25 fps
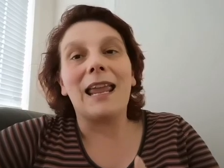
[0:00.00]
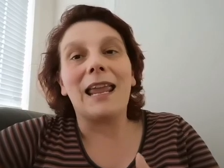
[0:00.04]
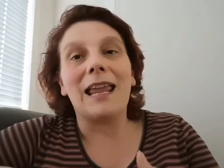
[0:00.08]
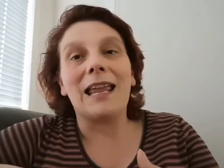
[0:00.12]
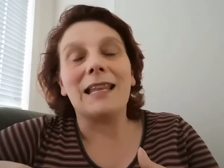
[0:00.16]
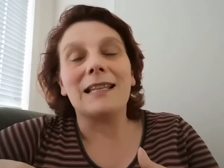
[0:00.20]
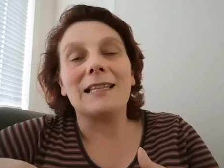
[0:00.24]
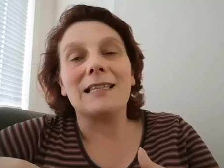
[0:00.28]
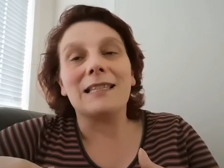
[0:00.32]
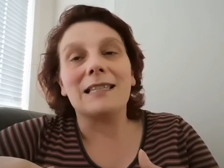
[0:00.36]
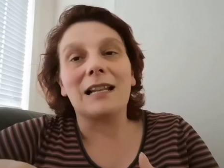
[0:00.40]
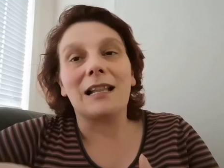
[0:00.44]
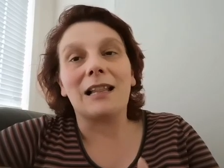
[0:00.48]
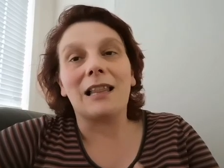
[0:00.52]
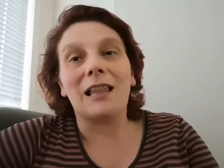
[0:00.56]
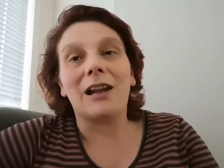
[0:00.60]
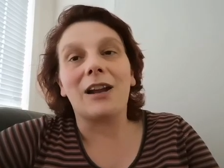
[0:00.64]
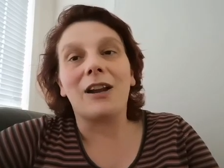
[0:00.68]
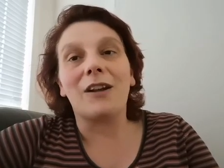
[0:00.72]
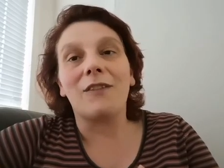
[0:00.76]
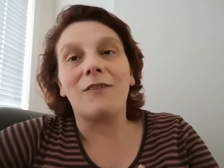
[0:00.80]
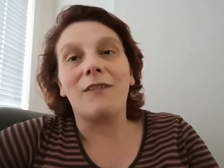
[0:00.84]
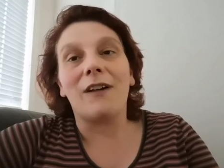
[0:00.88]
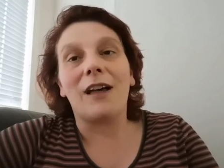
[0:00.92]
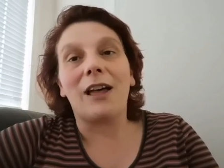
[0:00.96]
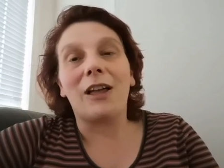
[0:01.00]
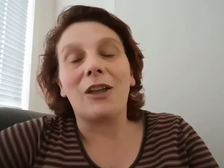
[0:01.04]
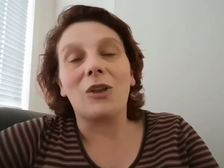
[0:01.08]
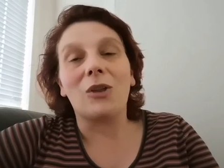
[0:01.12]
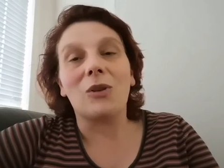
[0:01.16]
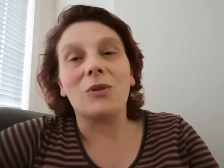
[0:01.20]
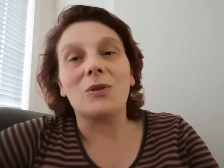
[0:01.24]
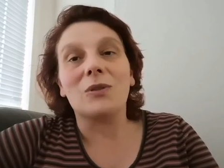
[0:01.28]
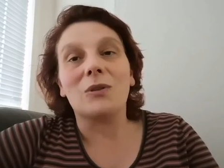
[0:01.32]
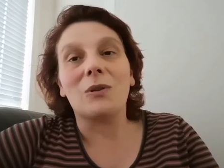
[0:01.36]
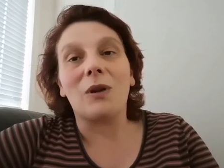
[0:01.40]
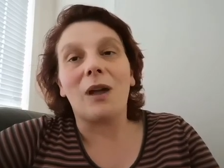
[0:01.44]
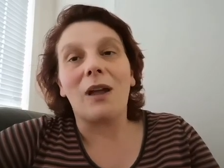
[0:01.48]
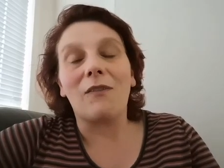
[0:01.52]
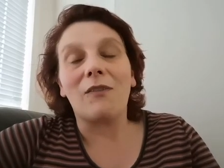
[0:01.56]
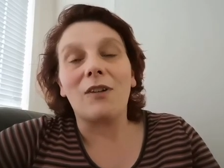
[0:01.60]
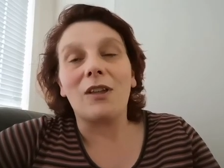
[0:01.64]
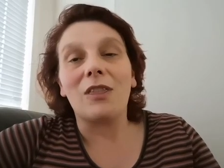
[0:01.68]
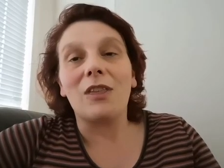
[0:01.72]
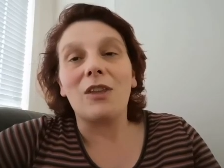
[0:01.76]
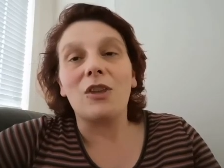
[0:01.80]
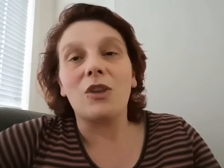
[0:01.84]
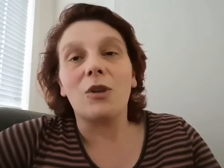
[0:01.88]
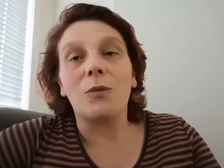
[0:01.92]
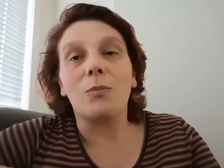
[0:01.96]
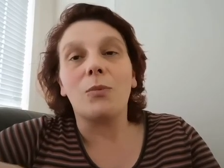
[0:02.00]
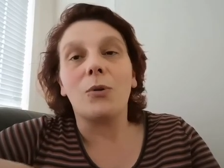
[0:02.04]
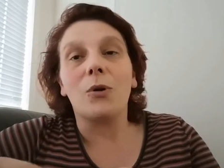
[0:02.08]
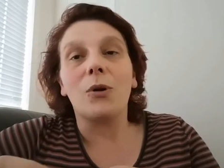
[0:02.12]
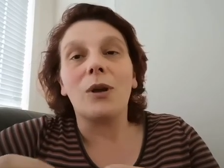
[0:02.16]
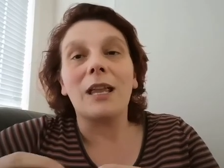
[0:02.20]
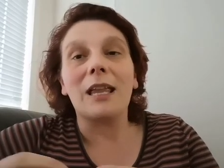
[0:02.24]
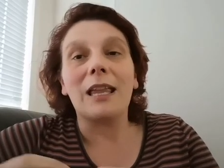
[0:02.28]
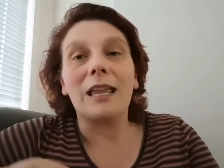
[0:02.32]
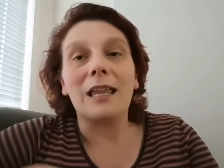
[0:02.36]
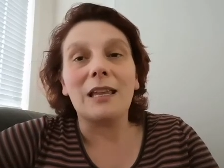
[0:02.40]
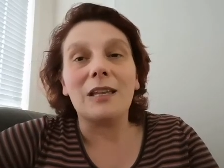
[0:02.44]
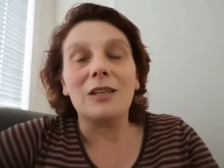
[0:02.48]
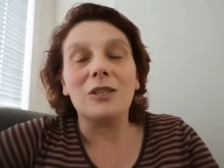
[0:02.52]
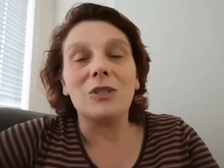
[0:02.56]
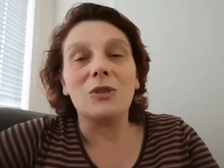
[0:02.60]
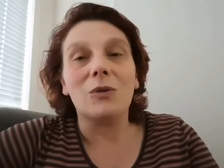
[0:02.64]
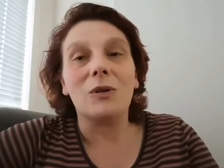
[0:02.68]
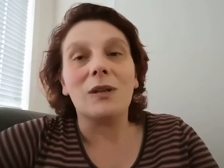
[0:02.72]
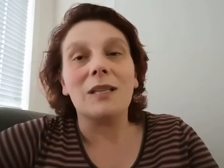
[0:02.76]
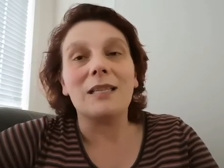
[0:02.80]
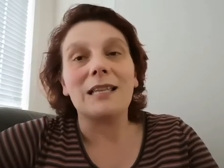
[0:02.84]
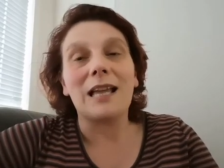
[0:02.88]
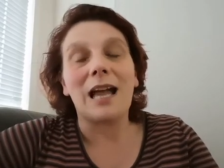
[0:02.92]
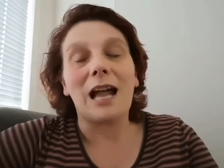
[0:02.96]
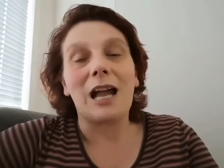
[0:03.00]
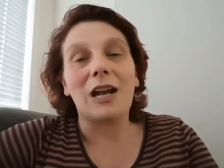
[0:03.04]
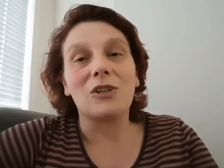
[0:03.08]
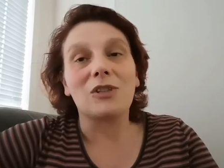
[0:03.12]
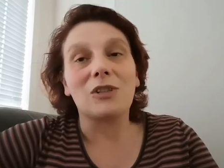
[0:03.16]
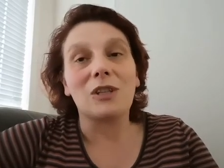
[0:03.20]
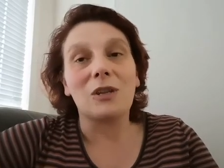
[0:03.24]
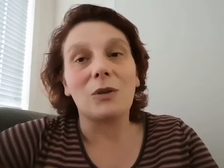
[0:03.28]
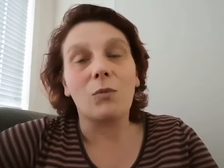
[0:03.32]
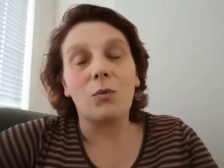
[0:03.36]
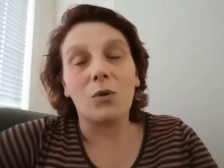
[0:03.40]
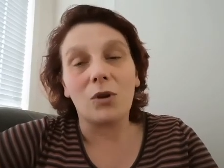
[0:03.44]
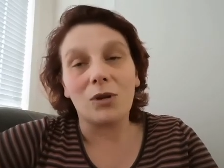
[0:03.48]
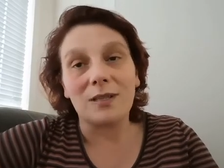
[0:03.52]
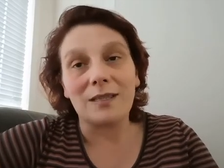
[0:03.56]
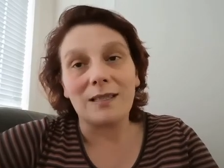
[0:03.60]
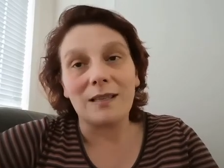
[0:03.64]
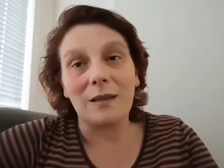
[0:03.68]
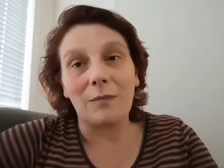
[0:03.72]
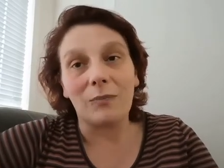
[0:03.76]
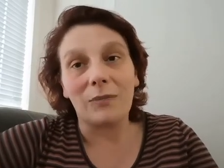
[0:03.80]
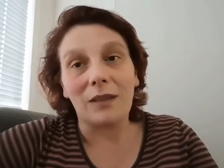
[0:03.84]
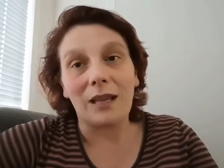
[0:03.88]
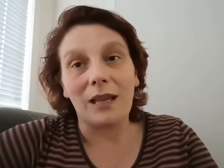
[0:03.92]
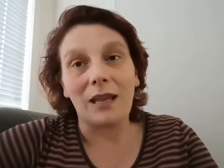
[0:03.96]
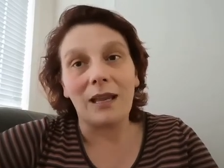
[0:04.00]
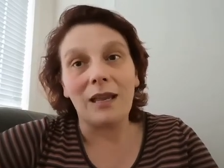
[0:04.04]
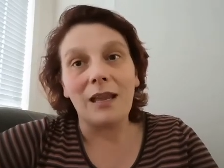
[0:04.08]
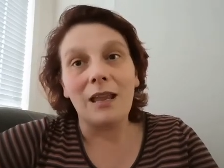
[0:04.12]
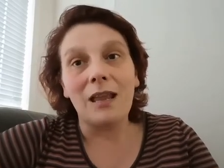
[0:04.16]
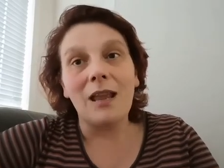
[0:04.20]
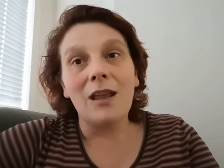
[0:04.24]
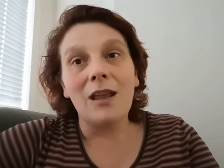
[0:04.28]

It's declared value, so everything you're putting into it's actually worth something.